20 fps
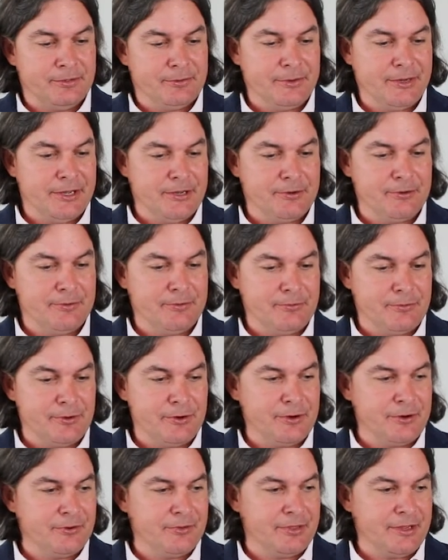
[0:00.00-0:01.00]
300 to
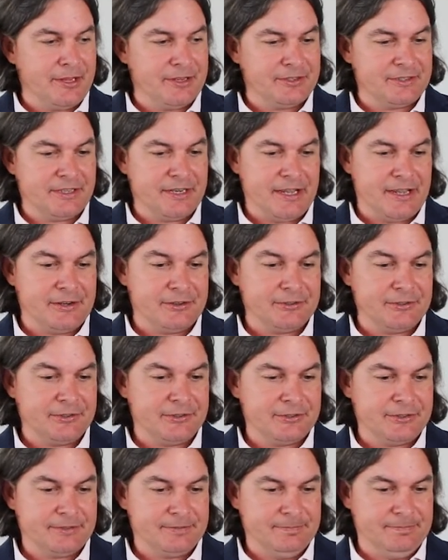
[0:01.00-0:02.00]
400,000
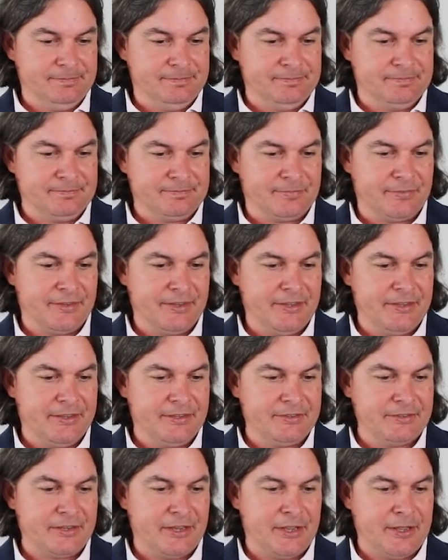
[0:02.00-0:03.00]
dollars
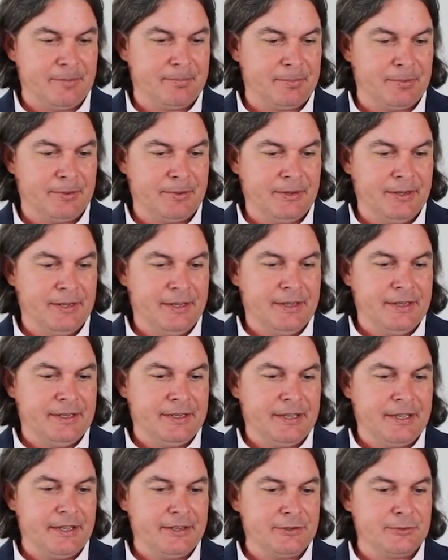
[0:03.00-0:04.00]
is up
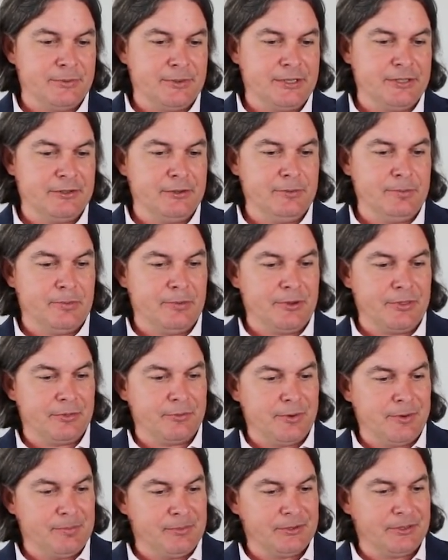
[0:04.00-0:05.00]

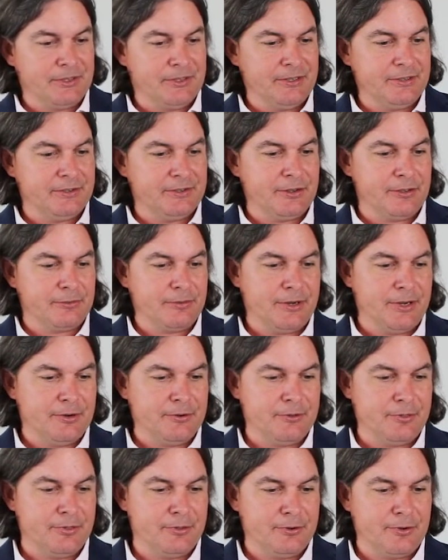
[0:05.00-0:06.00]
22.3% uh, to
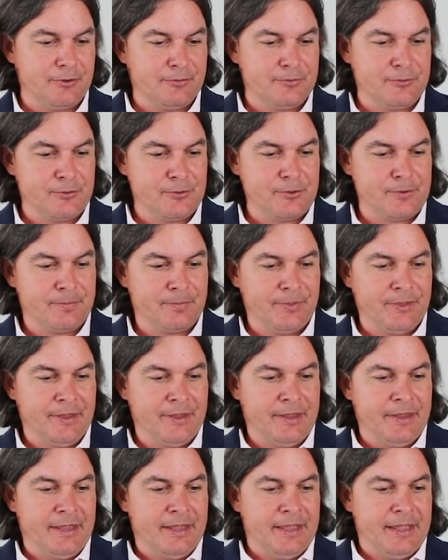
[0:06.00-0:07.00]
334,
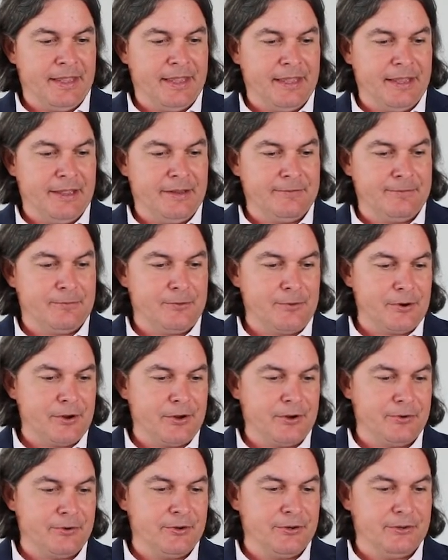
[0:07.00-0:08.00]
and
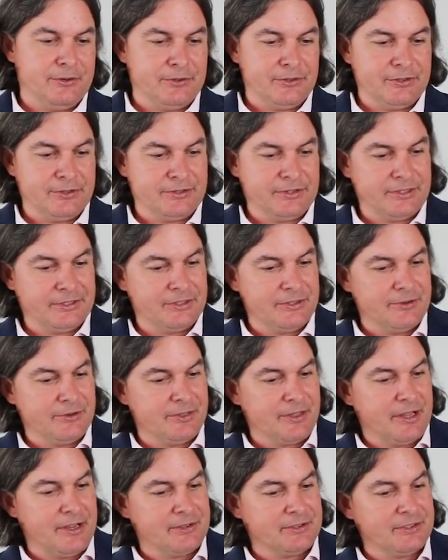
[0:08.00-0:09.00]
400 to
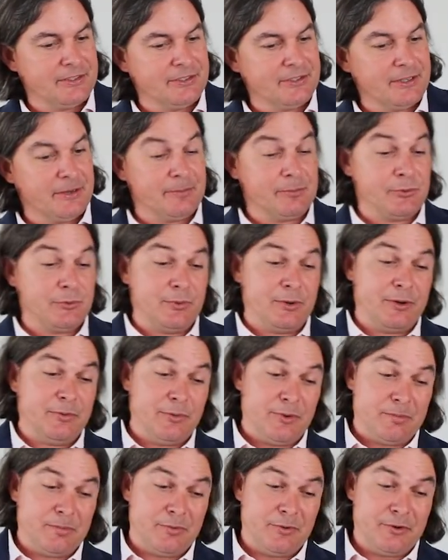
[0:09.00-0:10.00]
600,000 is up
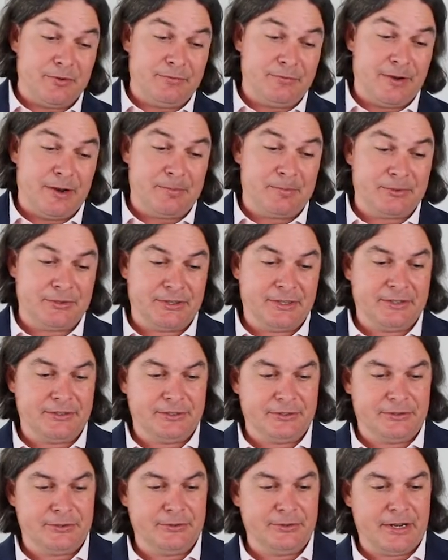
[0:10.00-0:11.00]
21.5%
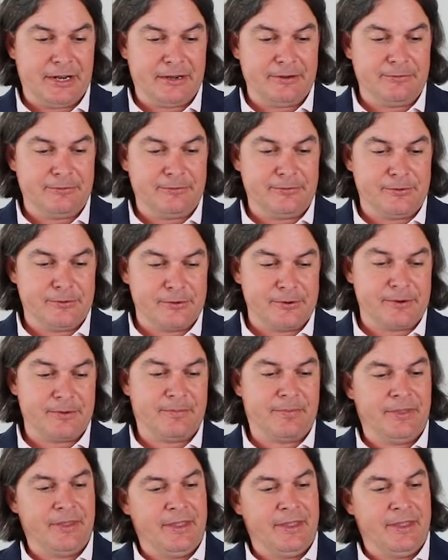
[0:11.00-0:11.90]
to 294